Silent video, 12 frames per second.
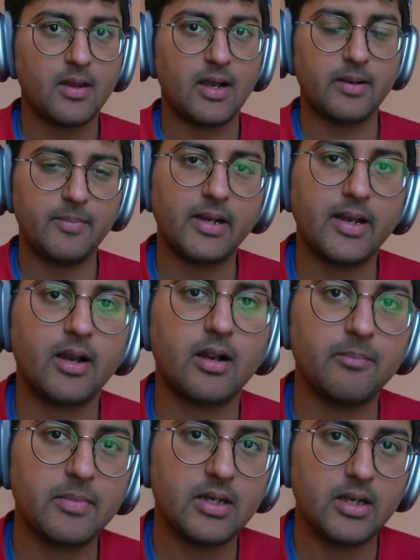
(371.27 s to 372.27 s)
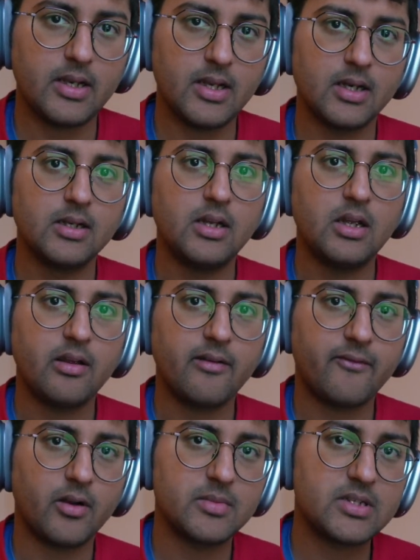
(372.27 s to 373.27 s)
at big tech company in India
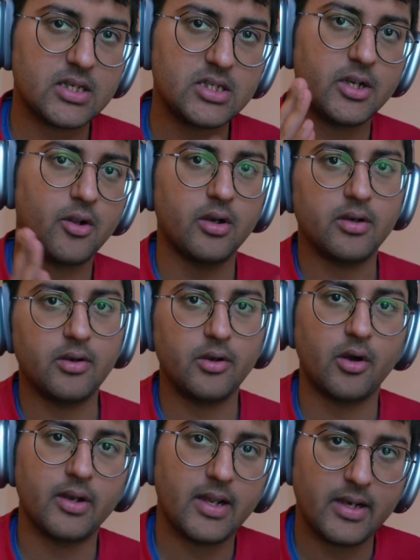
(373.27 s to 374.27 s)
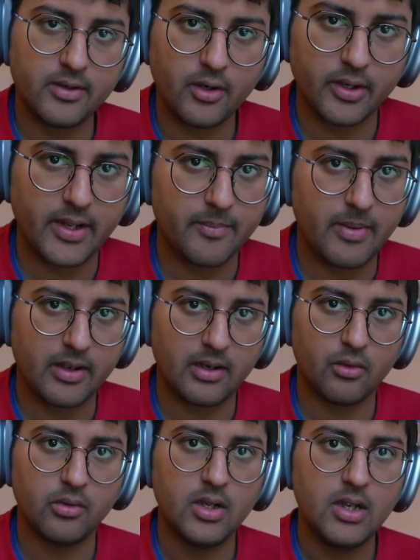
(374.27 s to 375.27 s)
from such a non non non tech
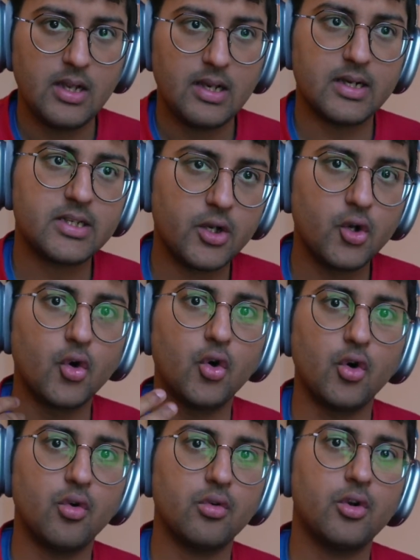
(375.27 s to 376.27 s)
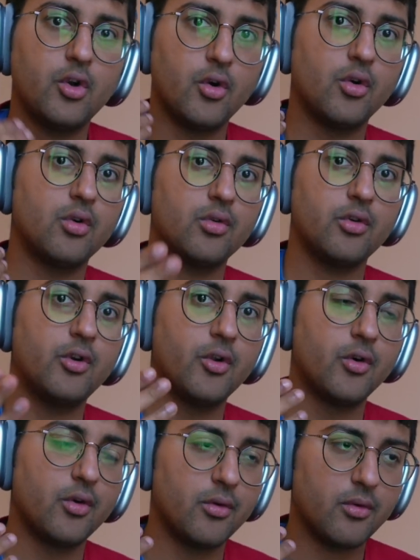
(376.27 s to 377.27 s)
background. Let's say no no
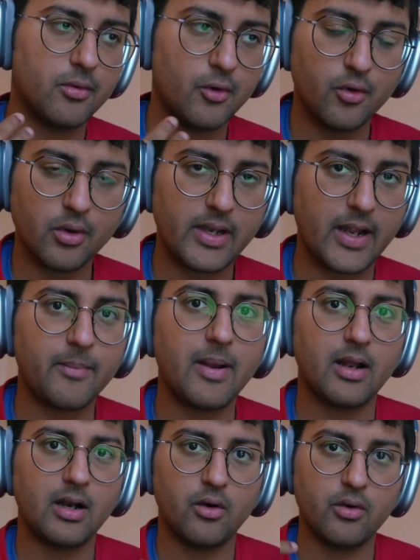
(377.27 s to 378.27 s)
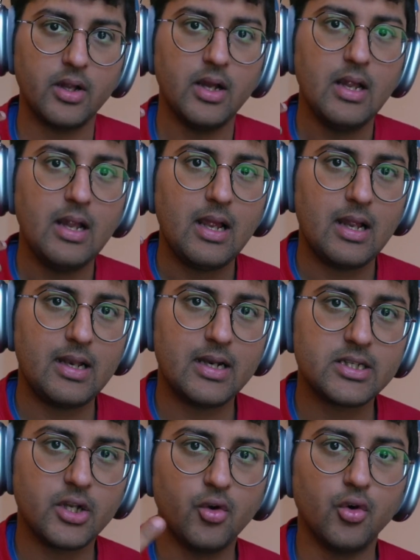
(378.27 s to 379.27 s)
no no tech background, and
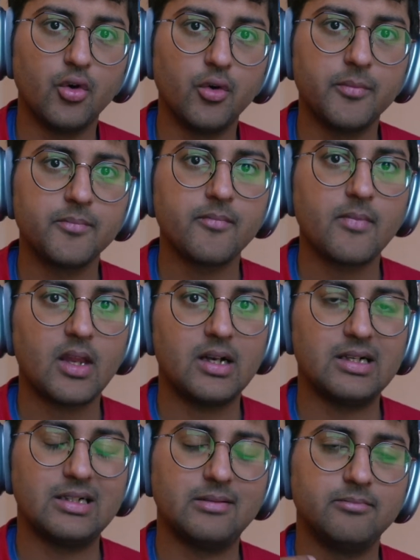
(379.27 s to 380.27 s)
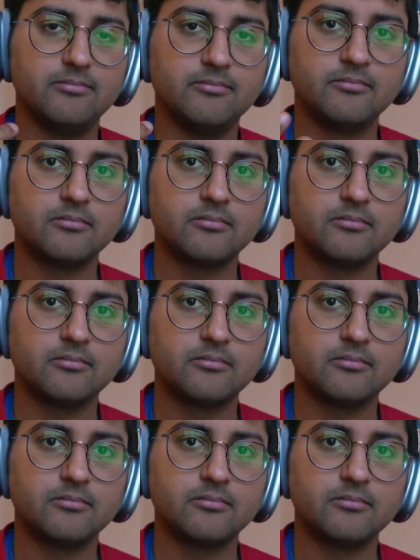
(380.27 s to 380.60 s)
let's say no um,